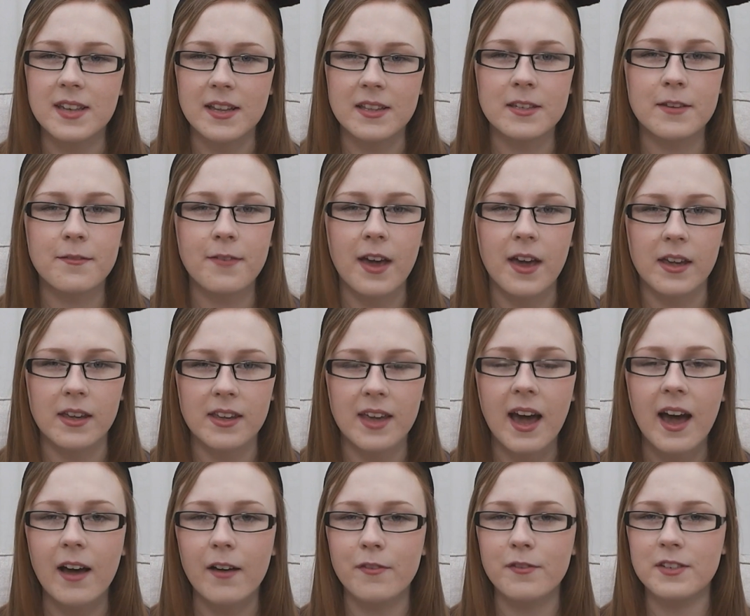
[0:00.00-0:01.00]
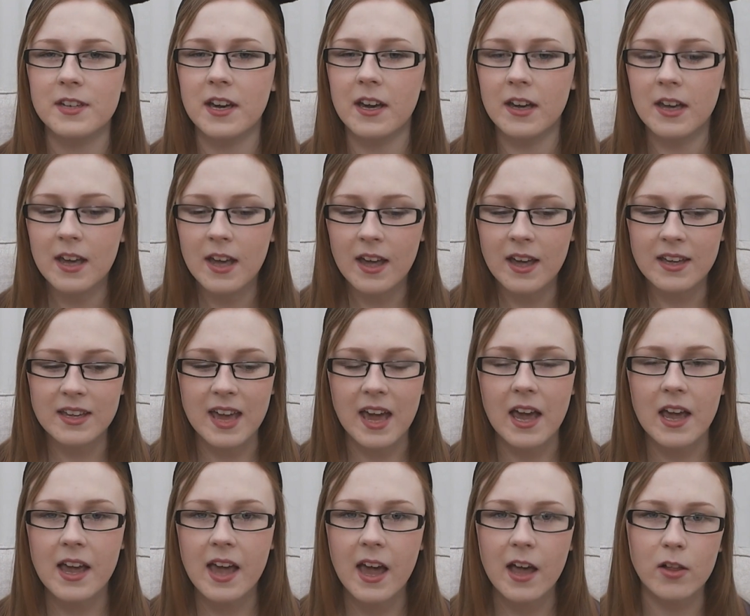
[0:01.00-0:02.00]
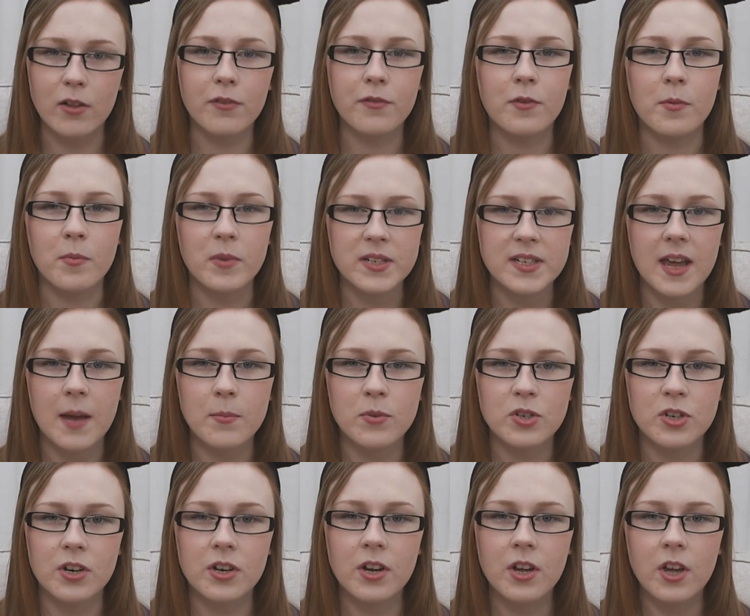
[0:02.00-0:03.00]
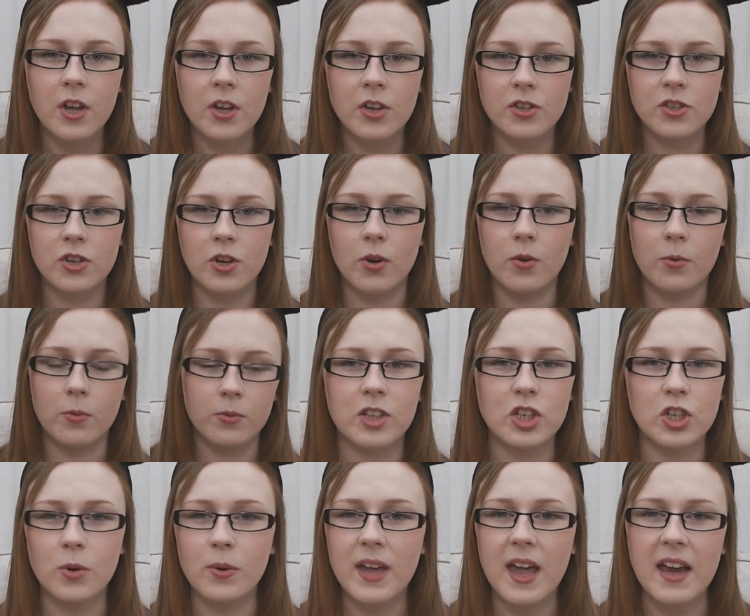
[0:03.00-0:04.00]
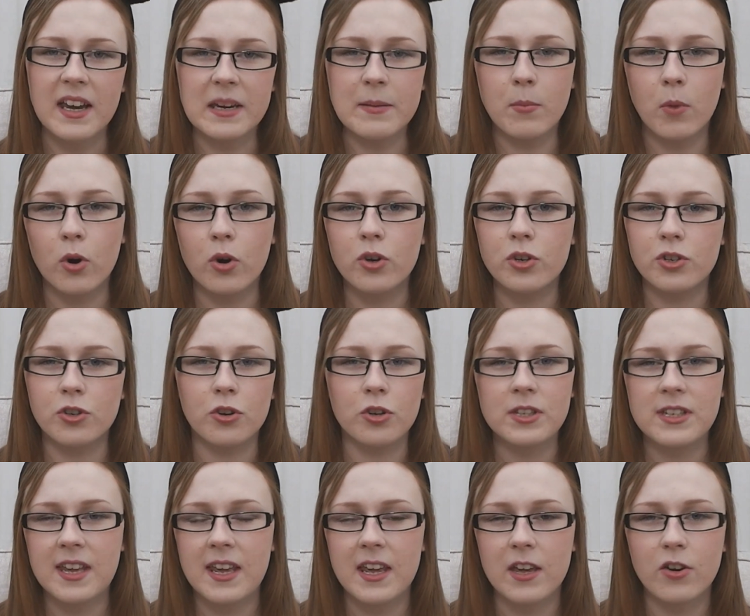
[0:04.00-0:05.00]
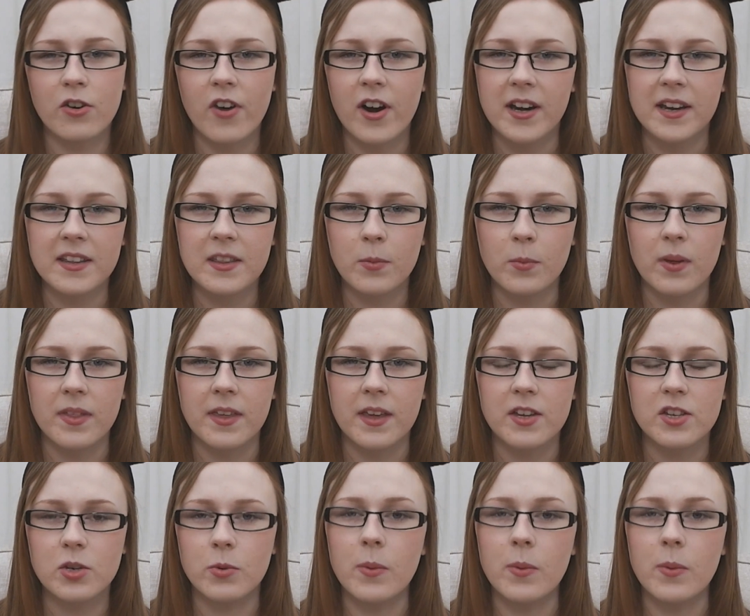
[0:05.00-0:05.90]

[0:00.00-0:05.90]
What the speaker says: Santa Fe. You have to get a kettle from reception, so you don't get any mugs or tea or anything with it.